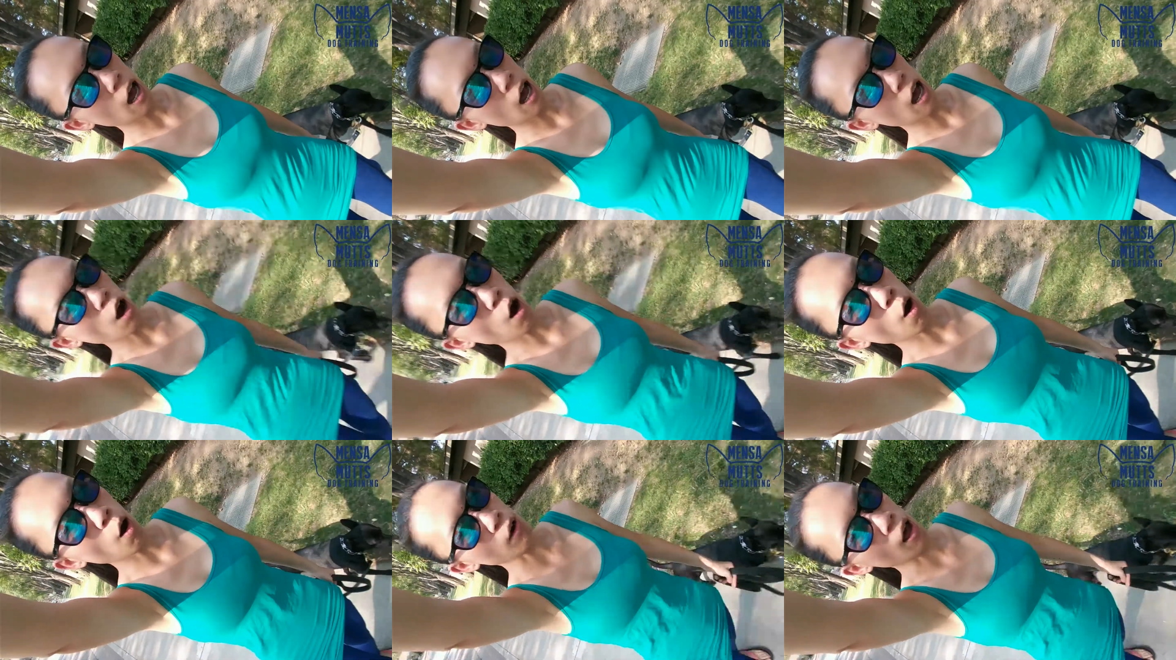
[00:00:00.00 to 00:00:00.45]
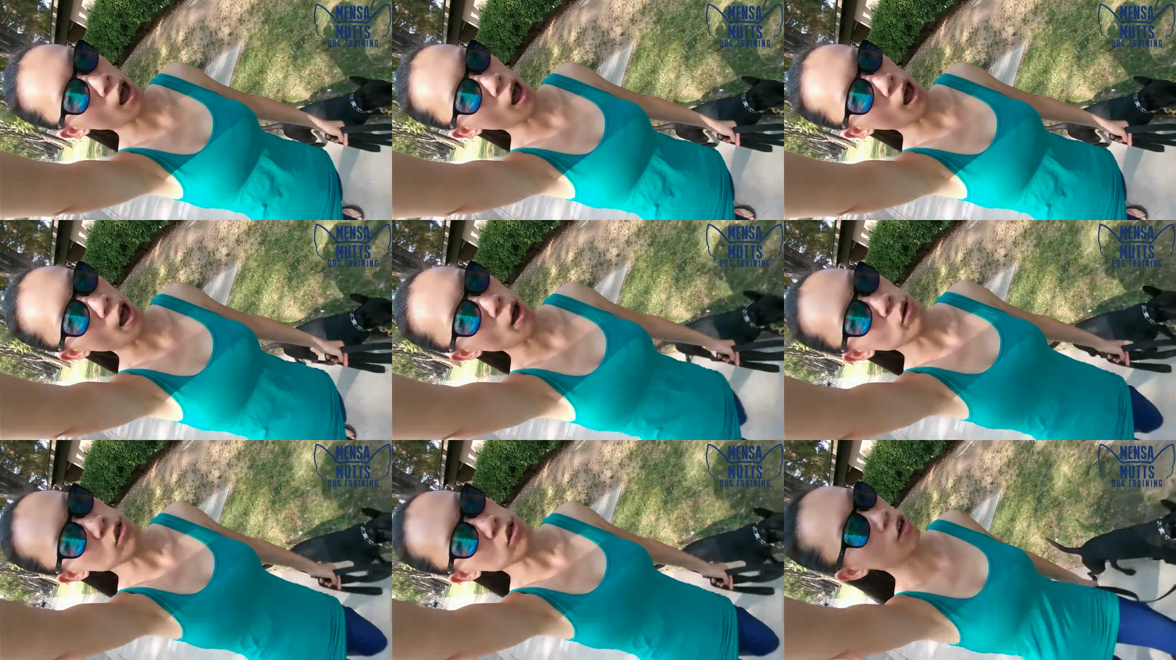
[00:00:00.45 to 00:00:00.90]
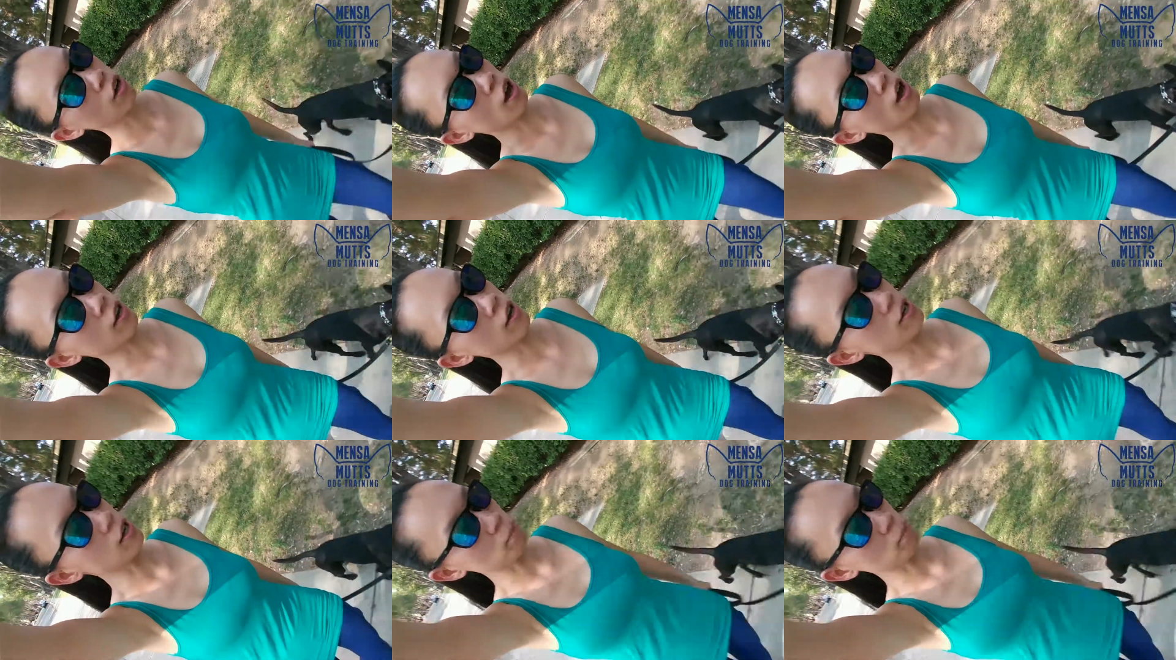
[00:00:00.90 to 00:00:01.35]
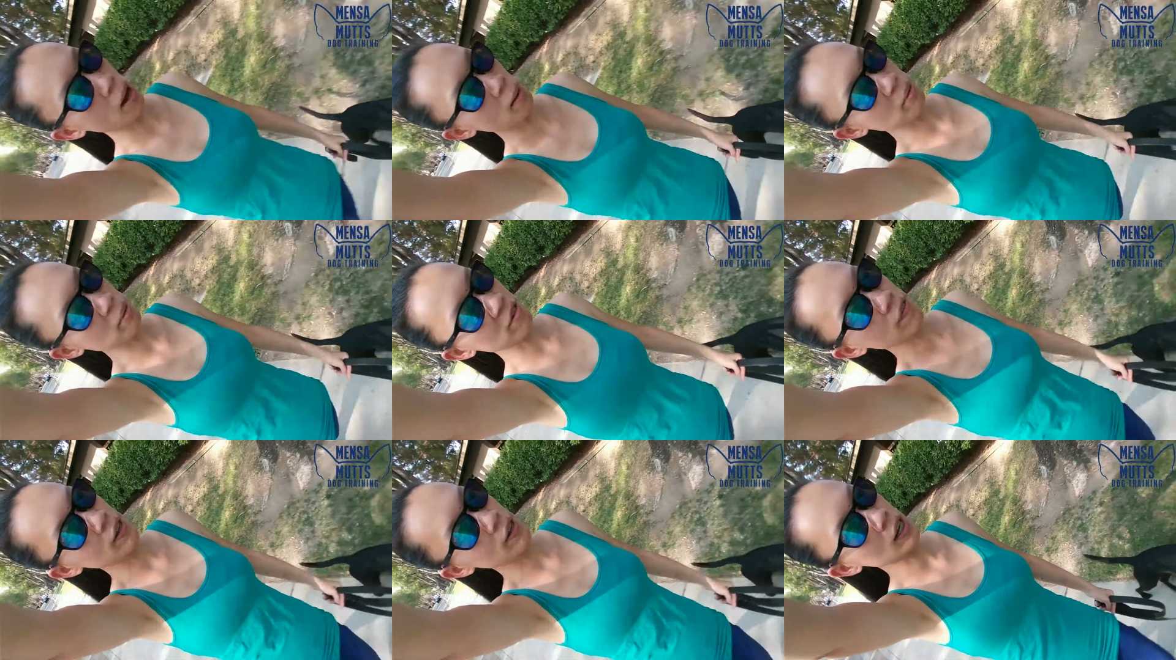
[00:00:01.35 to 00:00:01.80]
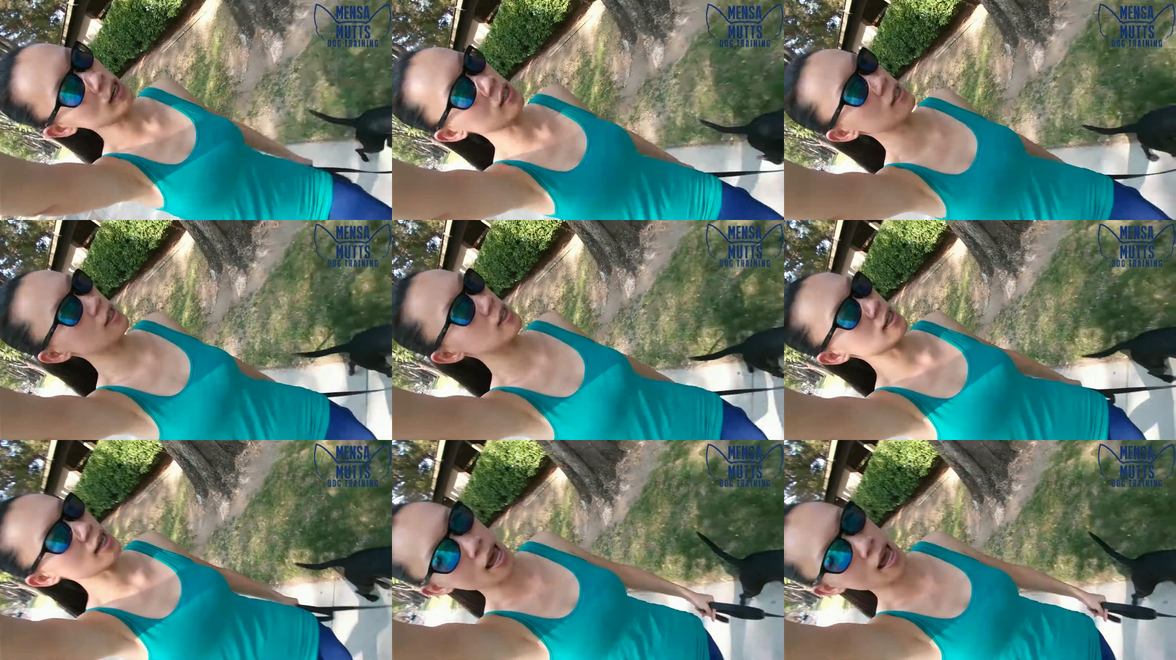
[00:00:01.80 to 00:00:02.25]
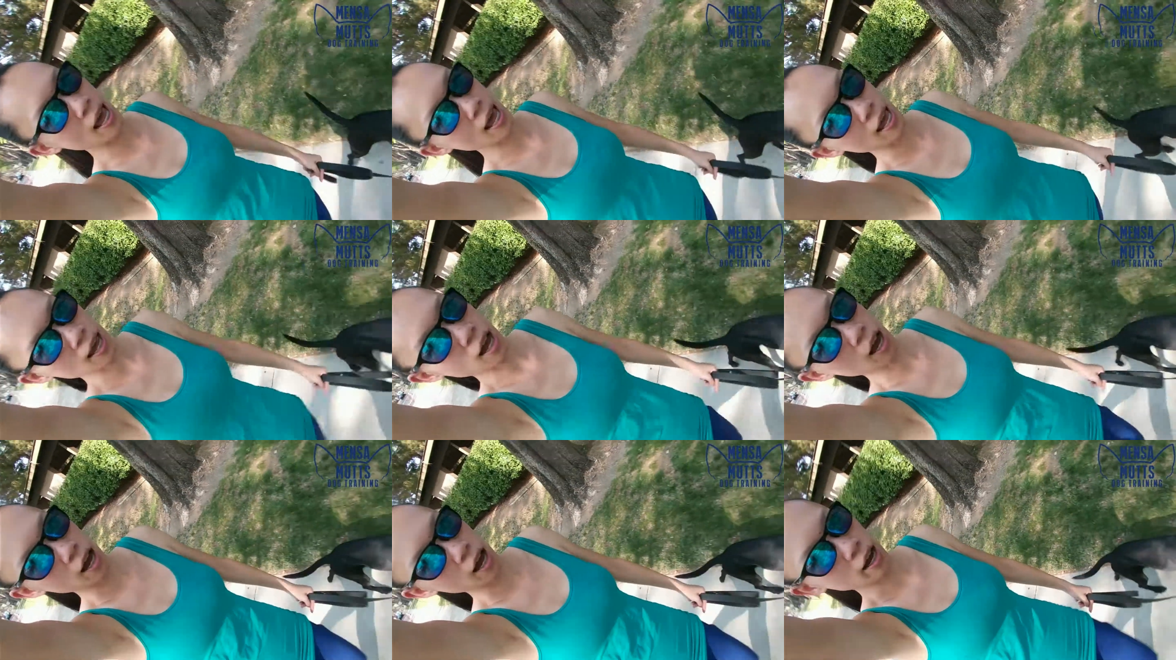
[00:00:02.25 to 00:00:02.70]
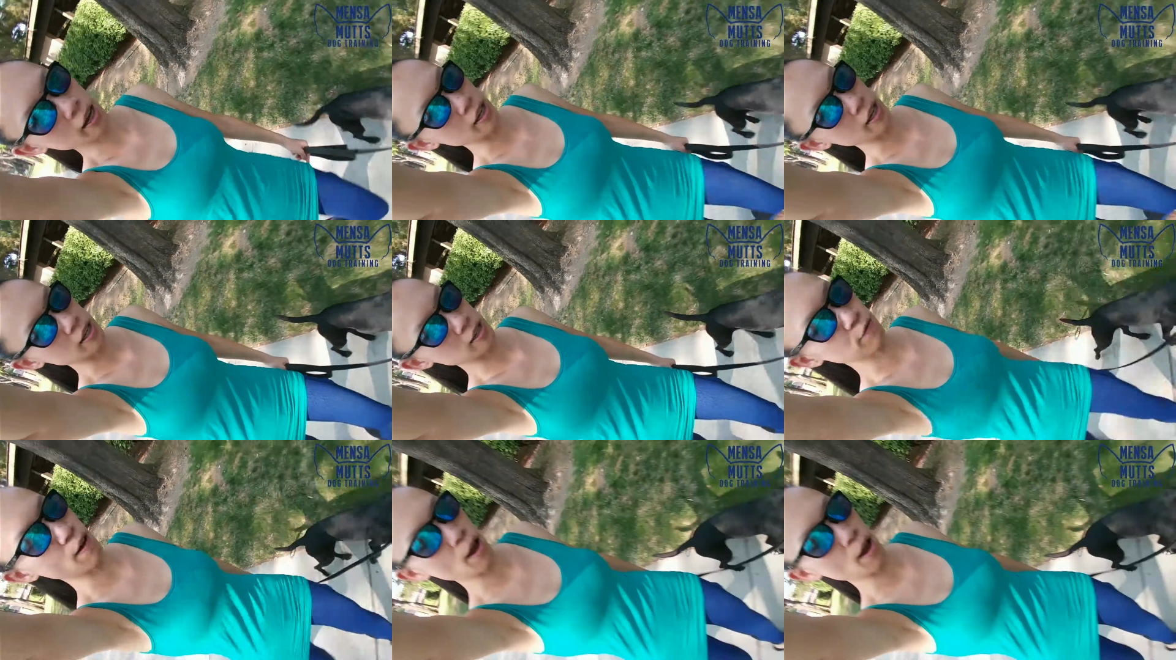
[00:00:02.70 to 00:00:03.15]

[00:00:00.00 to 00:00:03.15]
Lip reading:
Nobody's mouth can be seen.